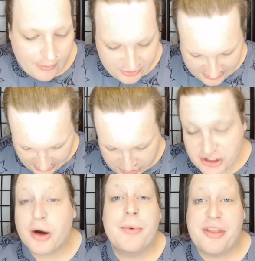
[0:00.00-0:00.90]
I'm just going to
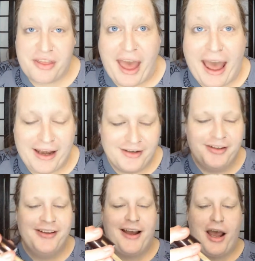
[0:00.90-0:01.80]
start with that
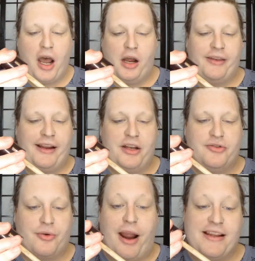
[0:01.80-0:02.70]
on like a
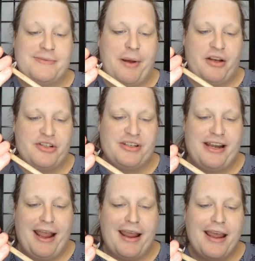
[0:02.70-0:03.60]
dry sponge
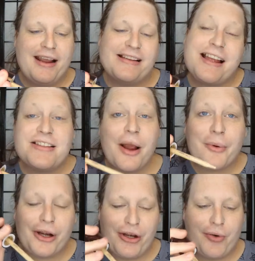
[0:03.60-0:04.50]
today, because that's how
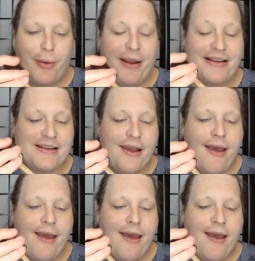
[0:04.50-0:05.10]
we're going to do our base.